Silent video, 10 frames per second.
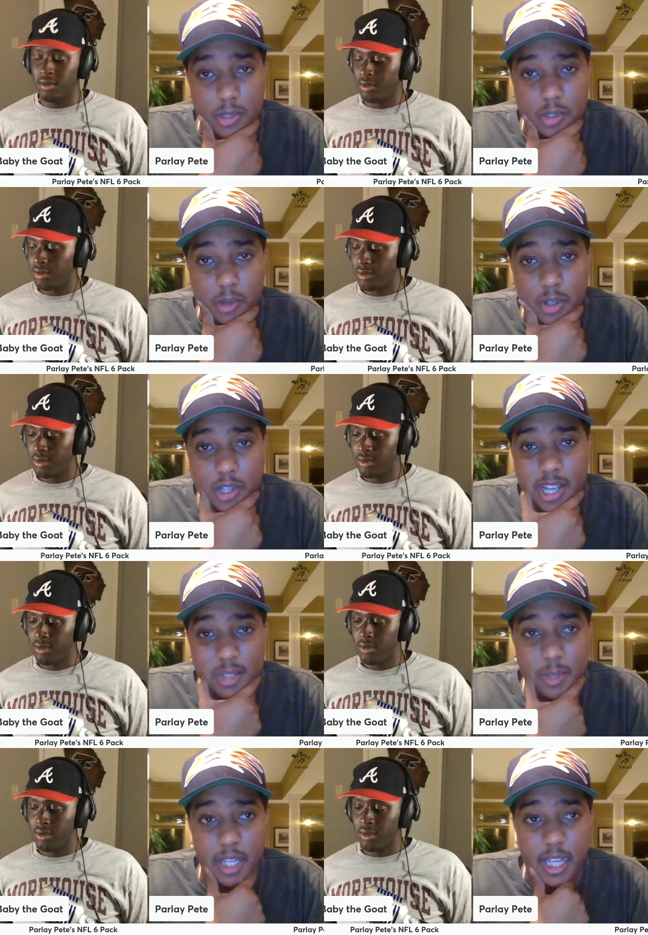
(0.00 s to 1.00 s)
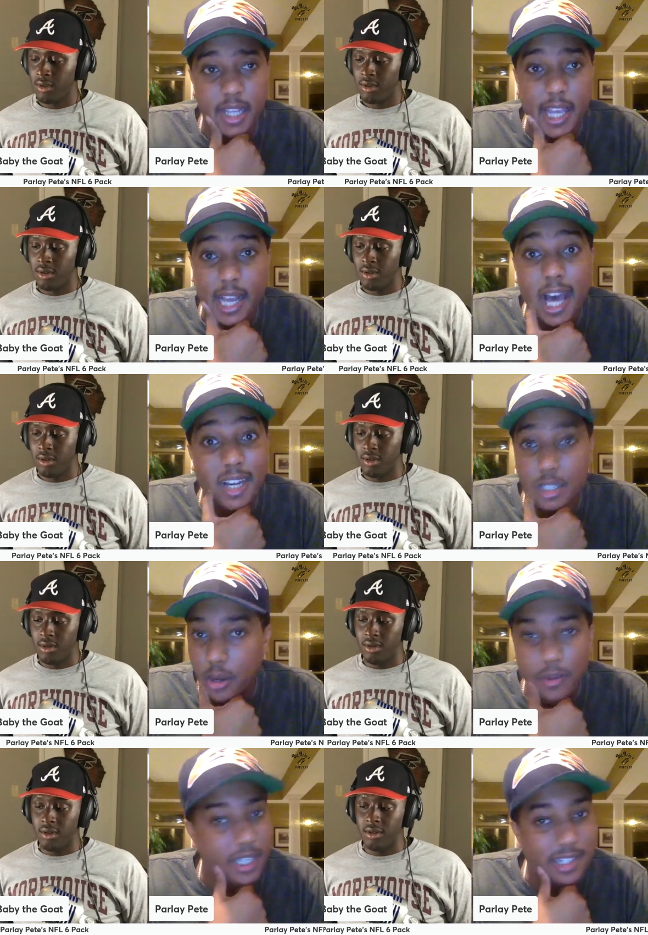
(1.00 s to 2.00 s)
Speaker 1: on the road last week, and they kind of
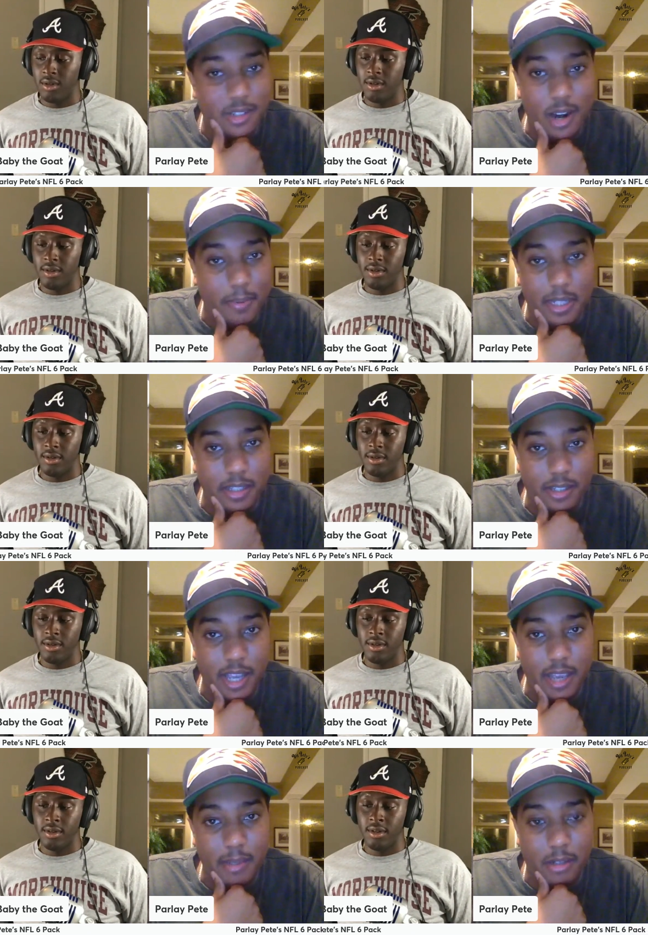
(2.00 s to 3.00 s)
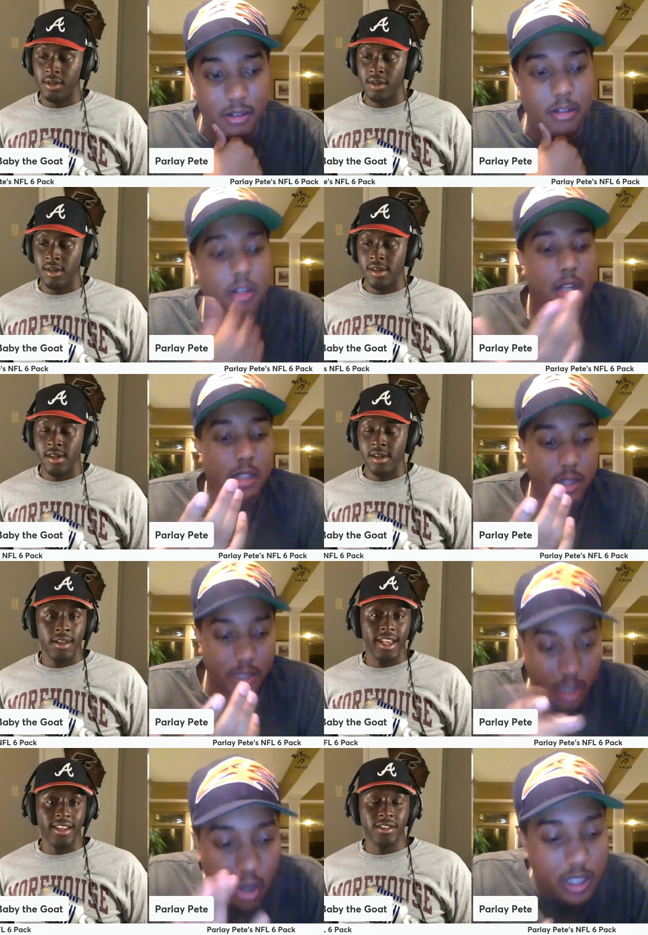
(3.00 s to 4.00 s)
don't need to drop another game in a row. So
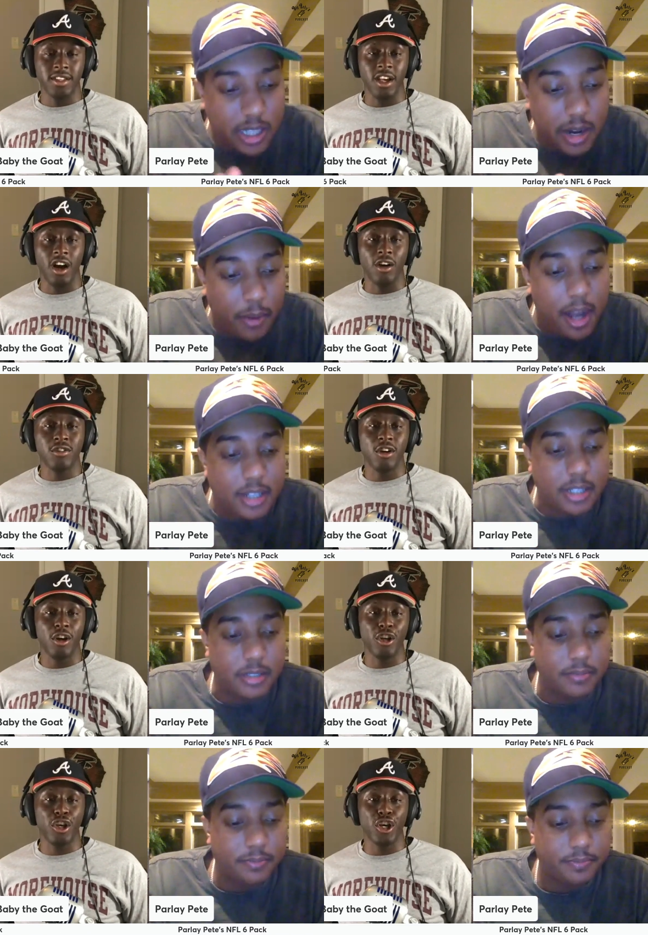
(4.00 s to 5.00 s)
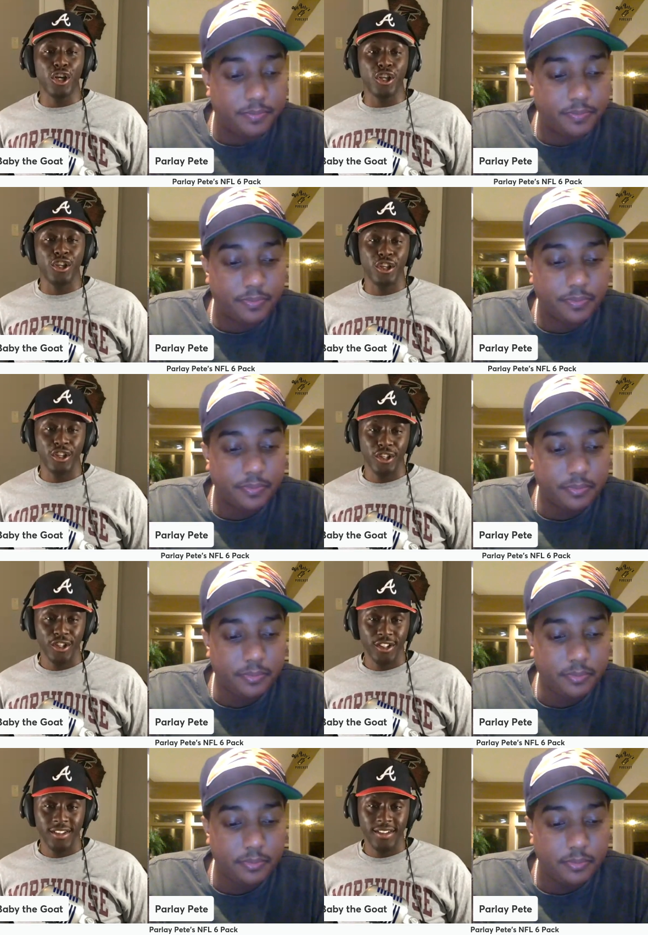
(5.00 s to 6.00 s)
as long and as Aaron Rodgers good.
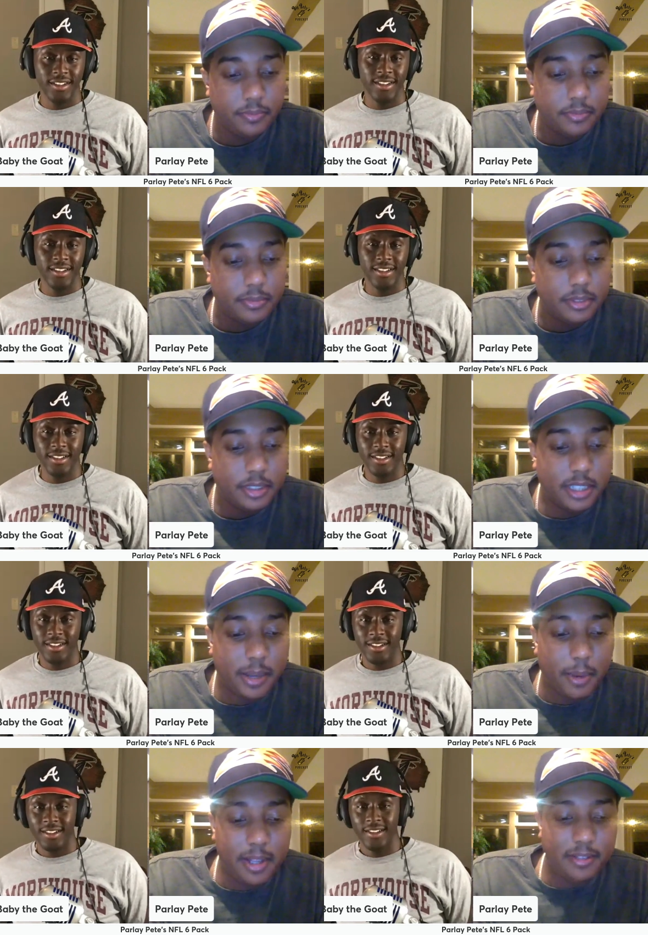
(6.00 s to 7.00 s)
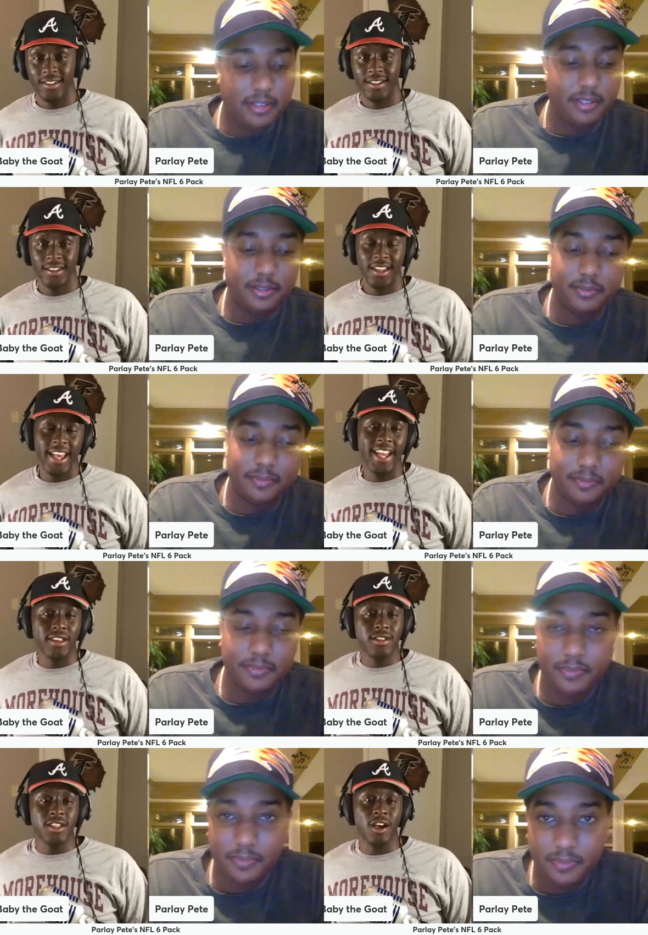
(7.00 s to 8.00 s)
You said what?
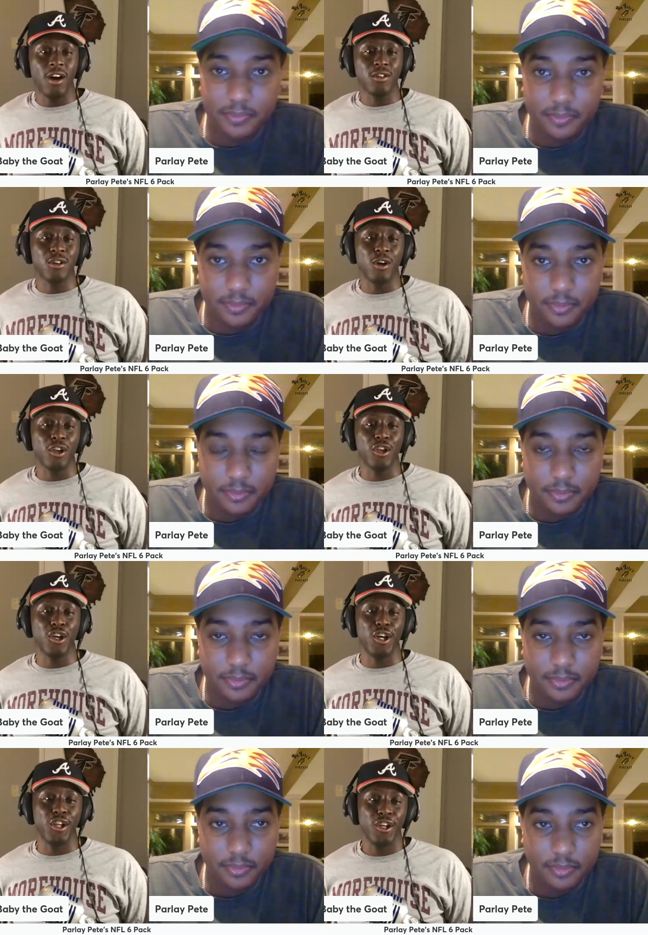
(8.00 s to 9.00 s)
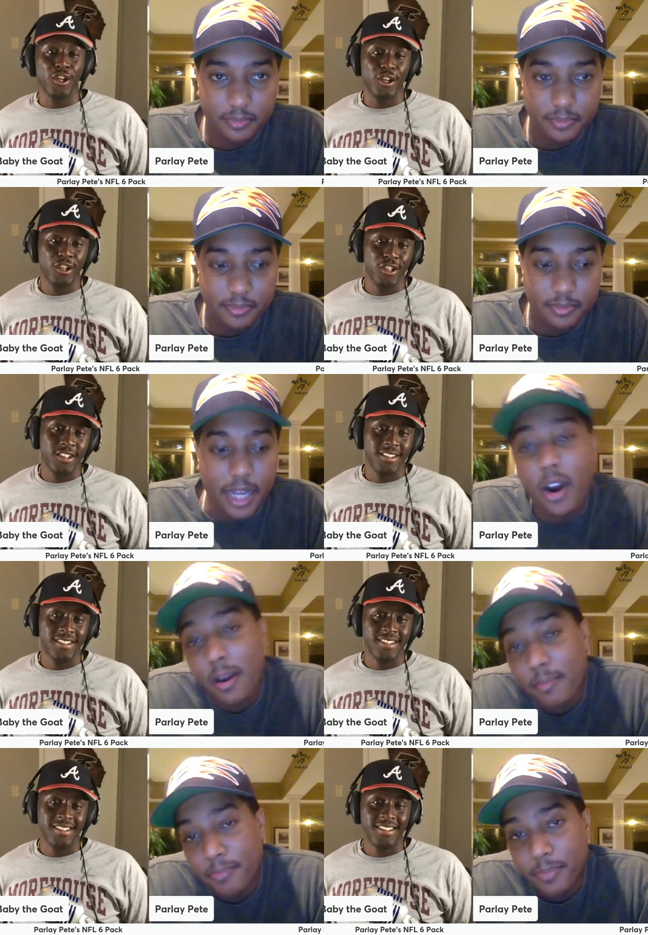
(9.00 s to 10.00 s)
and the Seahawks aren't good. They
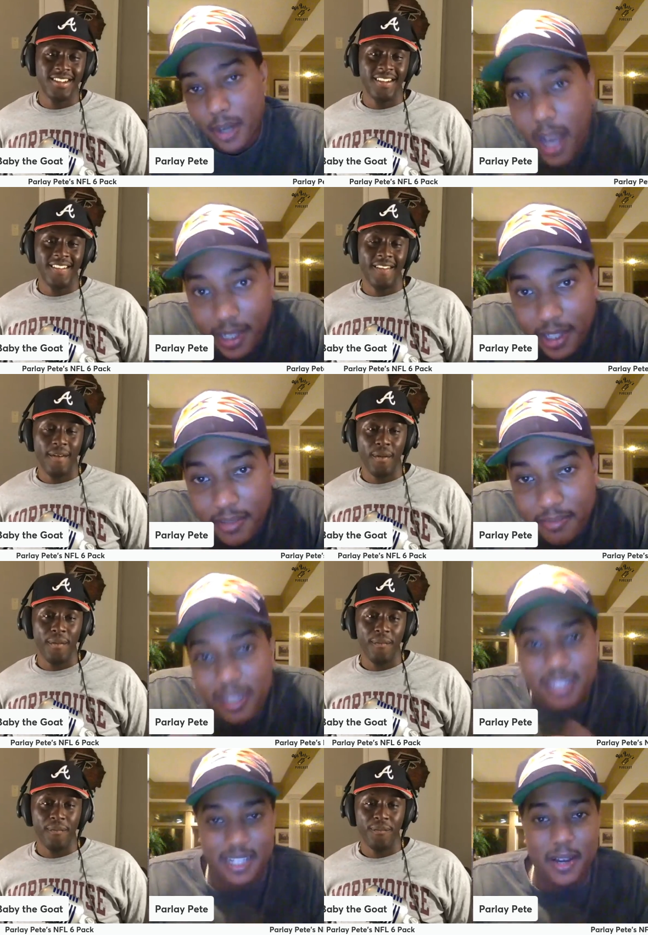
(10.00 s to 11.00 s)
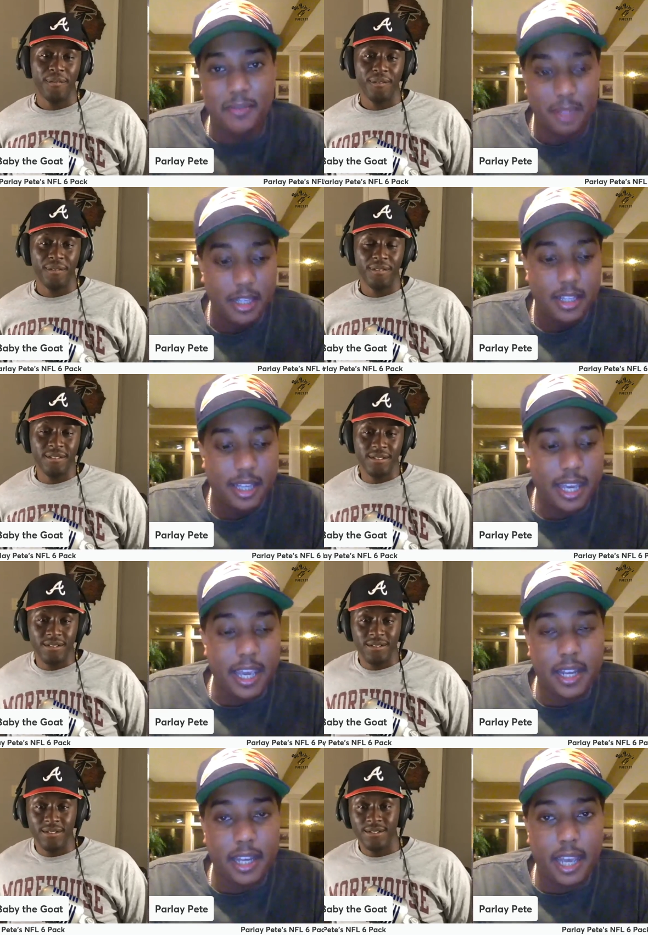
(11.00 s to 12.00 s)
aren't. They're not good. And so,
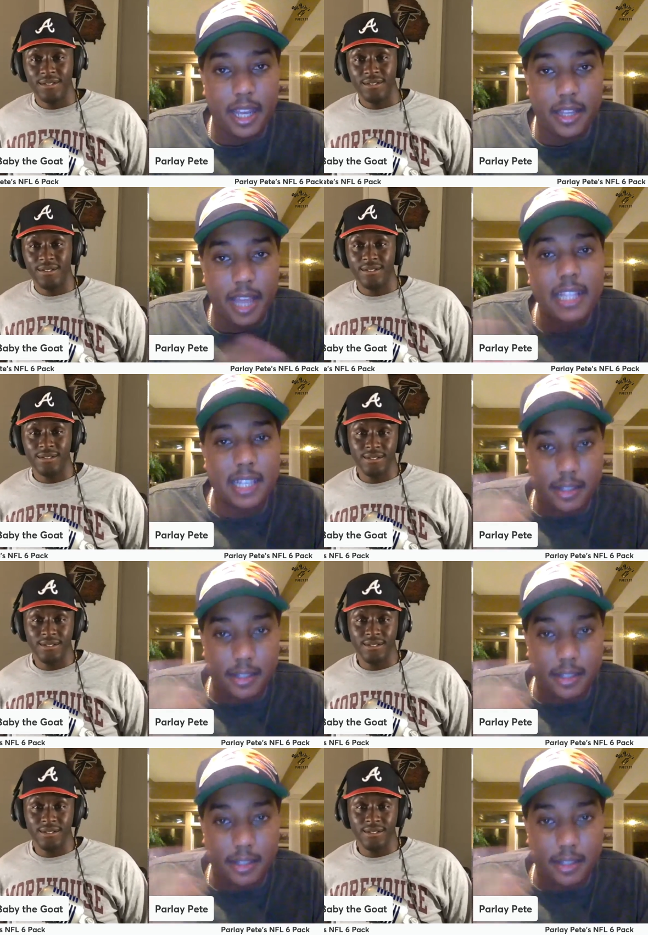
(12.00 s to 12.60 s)
and and that's a